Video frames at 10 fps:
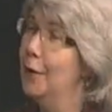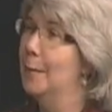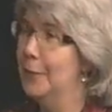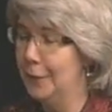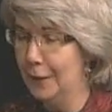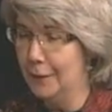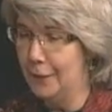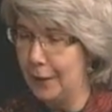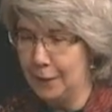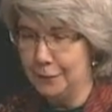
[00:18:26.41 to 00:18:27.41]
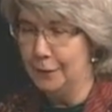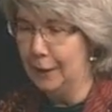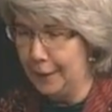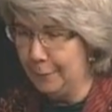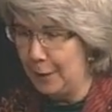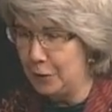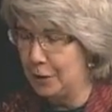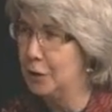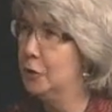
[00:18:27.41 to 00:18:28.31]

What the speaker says: common thing is I got to the last page and I